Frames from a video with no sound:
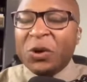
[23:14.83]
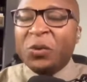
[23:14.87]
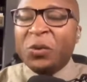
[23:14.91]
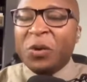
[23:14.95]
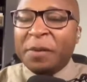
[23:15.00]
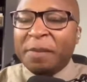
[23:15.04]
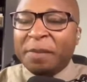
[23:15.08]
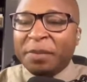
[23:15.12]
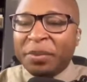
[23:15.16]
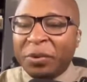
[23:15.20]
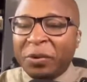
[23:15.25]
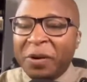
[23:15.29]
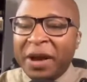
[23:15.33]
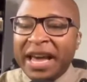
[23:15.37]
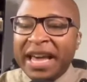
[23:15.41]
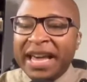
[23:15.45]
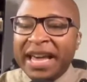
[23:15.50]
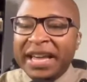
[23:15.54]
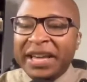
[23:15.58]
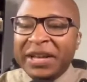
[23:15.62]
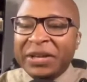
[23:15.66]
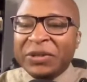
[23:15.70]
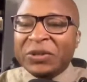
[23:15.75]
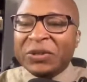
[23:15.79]
Well,
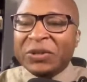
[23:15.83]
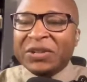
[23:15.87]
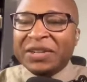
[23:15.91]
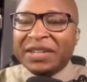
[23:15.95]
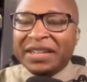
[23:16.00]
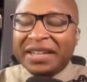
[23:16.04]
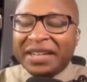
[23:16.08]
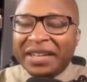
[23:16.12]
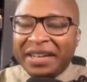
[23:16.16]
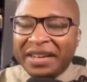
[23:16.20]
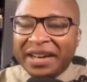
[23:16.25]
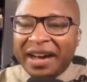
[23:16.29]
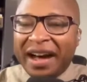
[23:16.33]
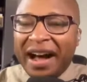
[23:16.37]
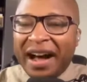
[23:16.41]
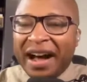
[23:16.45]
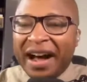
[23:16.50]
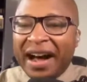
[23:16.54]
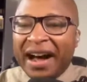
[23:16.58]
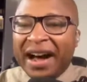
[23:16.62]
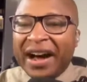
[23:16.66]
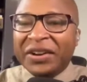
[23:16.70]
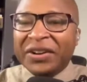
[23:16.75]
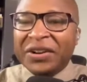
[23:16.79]
praise
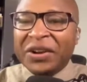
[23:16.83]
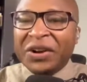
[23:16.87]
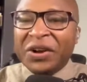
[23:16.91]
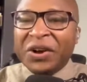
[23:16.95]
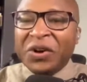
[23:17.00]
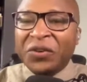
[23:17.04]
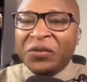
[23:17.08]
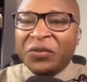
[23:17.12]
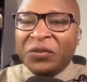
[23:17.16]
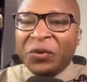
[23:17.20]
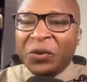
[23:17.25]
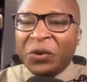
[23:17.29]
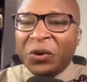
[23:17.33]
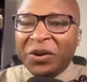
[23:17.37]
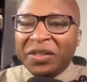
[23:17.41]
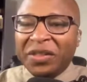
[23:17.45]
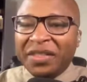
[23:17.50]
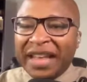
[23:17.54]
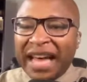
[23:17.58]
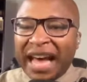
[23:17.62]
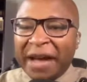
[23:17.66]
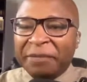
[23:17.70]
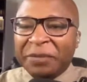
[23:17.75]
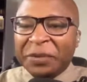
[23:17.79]
God for
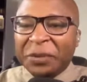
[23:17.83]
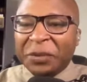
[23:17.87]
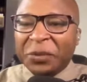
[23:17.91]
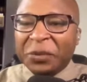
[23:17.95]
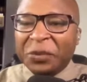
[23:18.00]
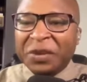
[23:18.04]
that.